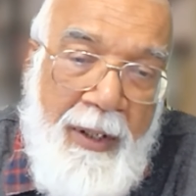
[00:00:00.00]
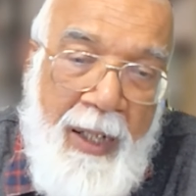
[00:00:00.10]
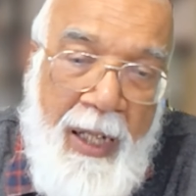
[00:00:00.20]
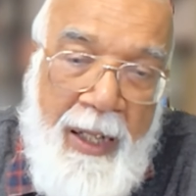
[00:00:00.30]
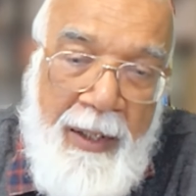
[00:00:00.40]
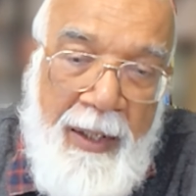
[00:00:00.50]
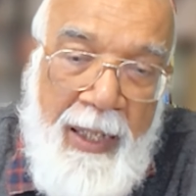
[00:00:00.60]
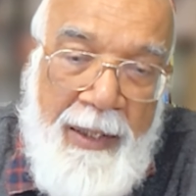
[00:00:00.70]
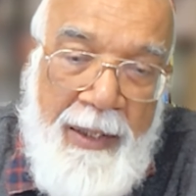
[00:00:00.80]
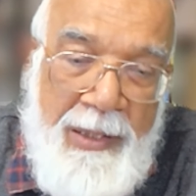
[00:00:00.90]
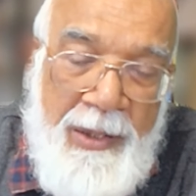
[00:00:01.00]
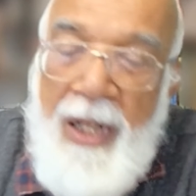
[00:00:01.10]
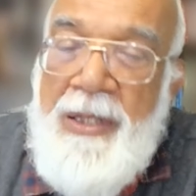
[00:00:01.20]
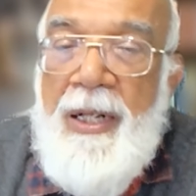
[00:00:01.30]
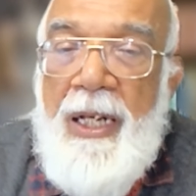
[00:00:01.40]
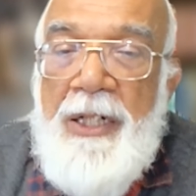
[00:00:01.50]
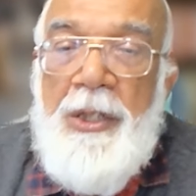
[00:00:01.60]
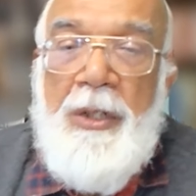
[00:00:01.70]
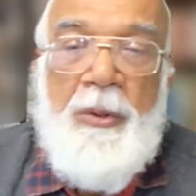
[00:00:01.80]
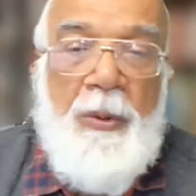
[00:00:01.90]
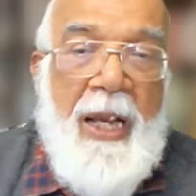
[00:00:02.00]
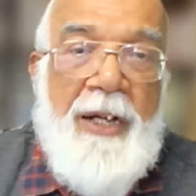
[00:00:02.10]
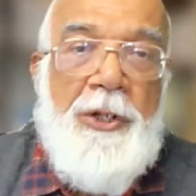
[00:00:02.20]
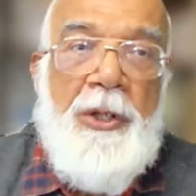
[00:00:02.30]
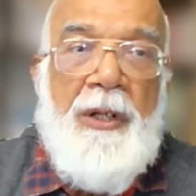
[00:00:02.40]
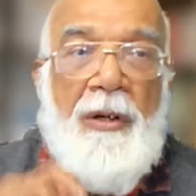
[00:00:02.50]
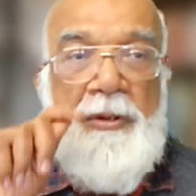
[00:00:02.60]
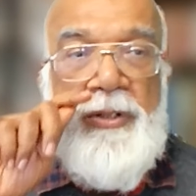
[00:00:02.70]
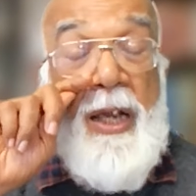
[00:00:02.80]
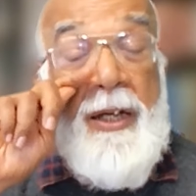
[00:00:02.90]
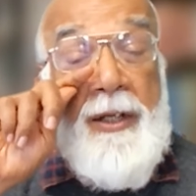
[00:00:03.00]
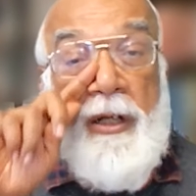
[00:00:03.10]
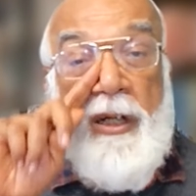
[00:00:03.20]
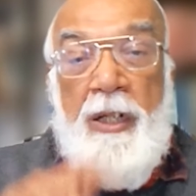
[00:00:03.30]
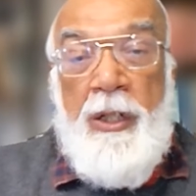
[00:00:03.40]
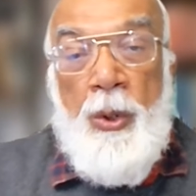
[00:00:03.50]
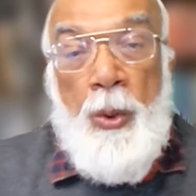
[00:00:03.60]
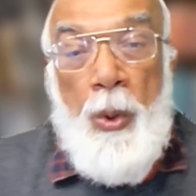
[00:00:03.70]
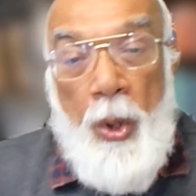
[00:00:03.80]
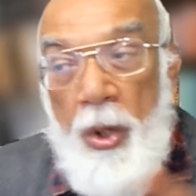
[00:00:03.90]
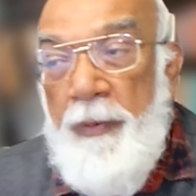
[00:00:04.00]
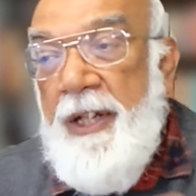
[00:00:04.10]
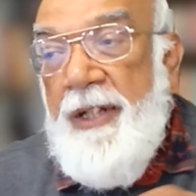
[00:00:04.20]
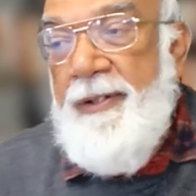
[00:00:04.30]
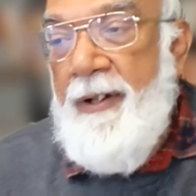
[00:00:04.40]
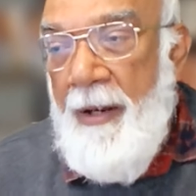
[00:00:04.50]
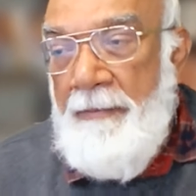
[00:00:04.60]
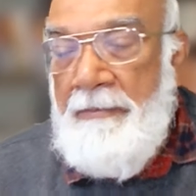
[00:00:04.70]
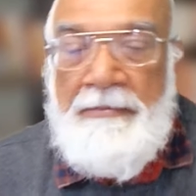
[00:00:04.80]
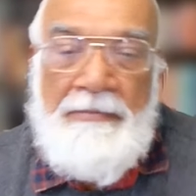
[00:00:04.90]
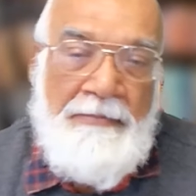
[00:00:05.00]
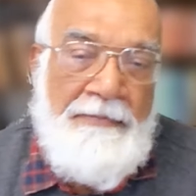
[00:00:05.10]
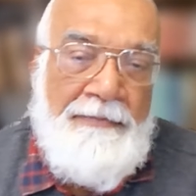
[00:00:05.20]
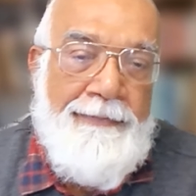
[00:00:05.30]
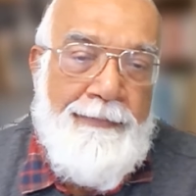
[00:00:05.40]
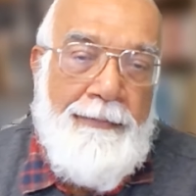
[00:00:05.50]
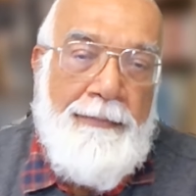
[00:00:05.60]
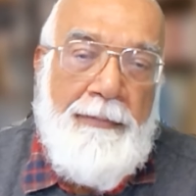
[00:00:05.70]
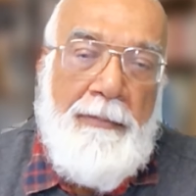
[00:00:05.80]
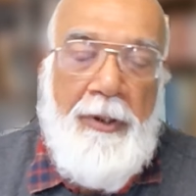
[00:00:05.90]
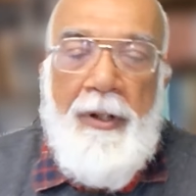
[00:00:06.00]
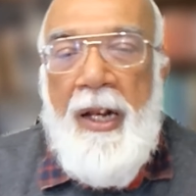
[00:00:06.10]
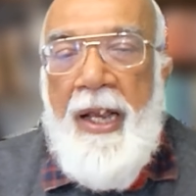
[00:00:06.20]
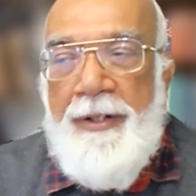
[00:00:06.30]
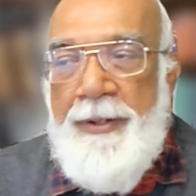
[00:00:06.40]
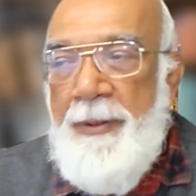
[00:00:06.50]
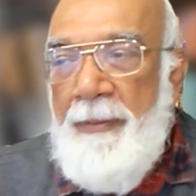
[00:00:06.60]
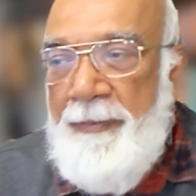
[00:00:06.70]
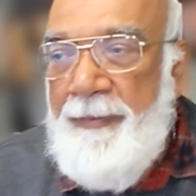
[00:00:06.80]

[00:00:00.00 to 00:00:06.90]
and it is translated into action outside, you're always calm, relaxed.